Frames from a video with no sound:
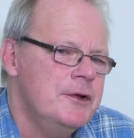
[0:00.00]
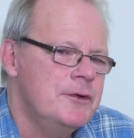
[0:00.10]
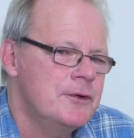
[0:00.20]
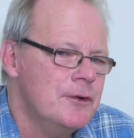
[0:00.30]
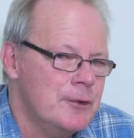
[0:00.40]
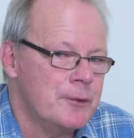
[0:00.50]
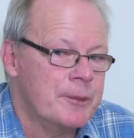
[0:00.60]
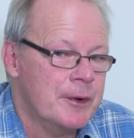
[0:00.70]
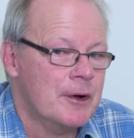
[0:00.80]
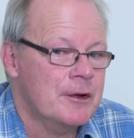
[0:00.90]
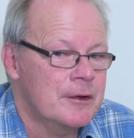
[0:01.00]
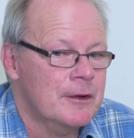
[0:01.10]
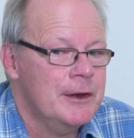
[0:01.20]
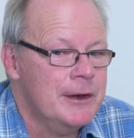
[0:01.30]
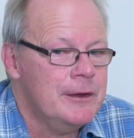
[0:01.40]
I do, but
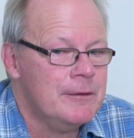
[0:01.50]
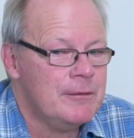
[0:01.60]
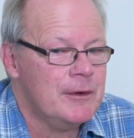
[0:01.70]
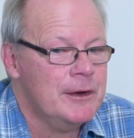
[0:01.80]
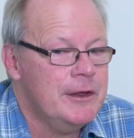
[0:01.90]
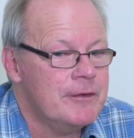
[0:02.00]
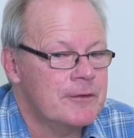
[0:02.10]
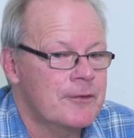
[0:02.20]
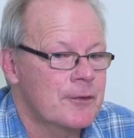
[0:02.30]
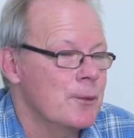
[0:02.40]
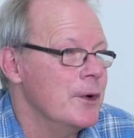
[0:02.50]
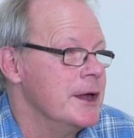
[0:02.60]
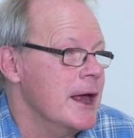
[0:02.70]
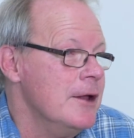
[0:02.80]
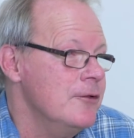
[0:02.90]
I leave it for the
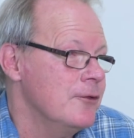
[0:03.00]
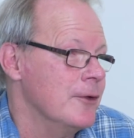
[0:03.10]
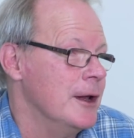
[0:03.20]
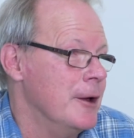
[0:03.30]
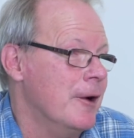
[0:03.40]
weekend, really.